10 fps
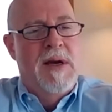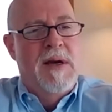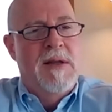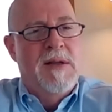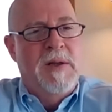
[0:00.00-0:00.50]

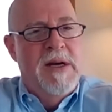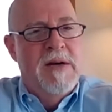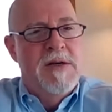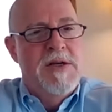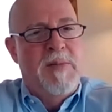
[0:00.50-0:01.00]
The
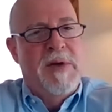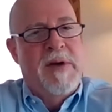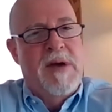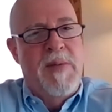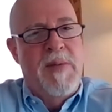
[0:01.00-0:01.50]
leadership of the
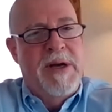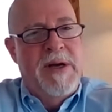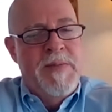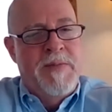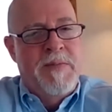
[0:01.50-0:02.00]
company
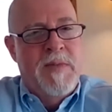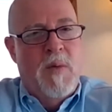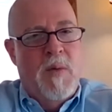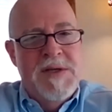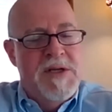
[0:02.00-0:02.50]

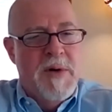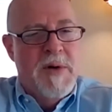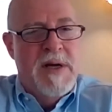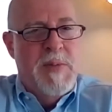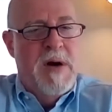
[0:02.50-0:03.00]
wasn't
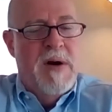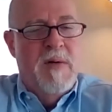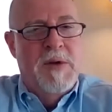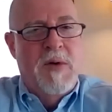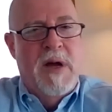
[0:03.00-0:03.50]
transparent
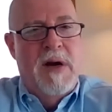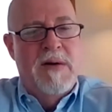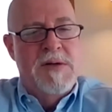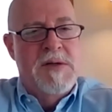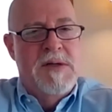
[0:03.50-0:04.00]
with
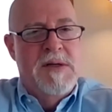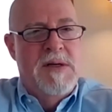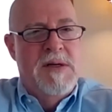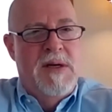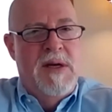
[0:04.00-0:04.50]
creditors,
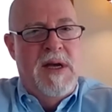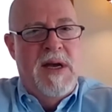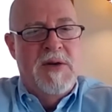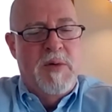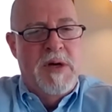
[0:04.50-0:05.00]

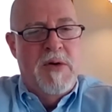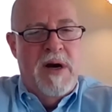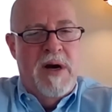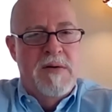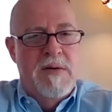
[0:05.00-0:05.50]
and three
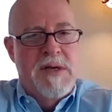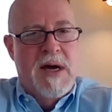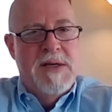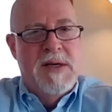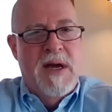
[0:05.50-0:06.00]
creditors got
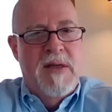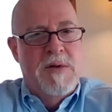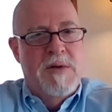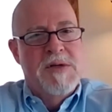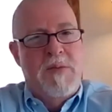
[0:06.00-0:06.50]
together,
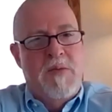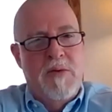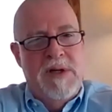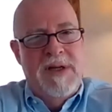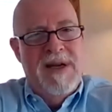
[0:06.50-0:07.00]
which is
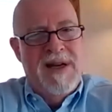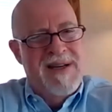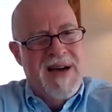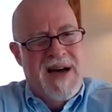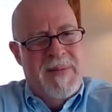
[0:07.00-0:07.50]
really
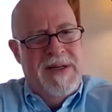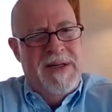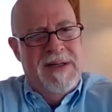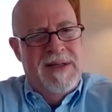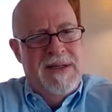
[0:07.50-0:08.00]
uncommon.
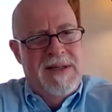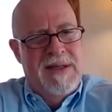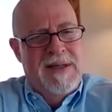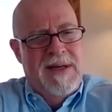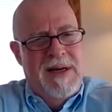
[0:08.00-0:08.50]

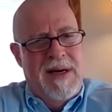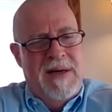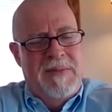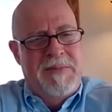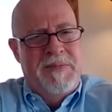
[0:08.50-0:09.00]

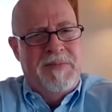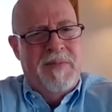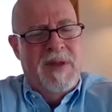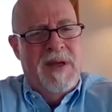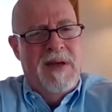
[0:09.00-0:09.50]

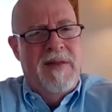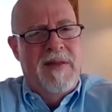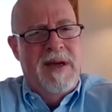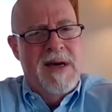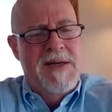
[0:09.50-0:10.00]
They
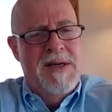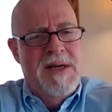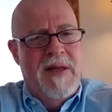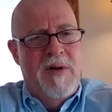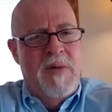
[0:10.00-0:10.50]
got
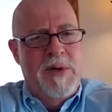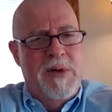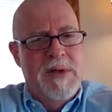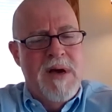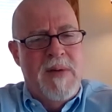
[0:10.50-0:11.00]
together and put
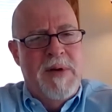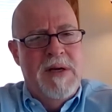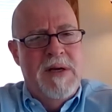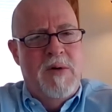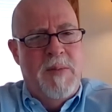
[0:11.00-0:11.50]
the company
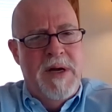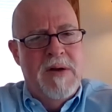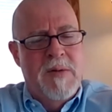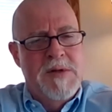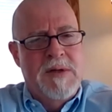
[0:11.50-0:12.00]
into a
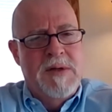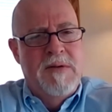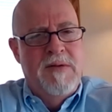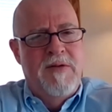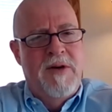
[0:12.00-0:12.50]
bankruptcy.
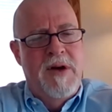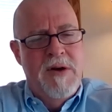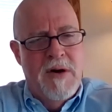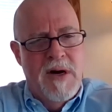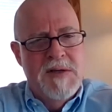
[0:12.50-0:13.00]
Very
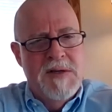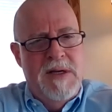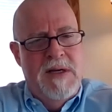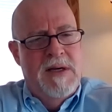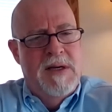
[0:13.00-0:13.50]

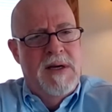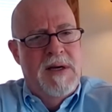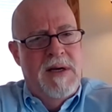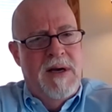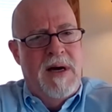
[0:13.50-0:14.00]
costly,
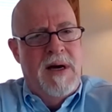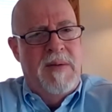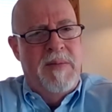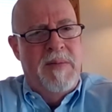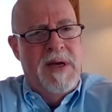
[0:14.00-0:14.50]

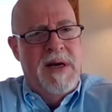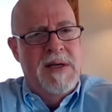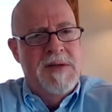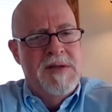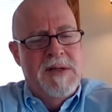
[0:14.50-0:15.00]
and
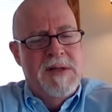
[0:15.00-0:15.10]
it's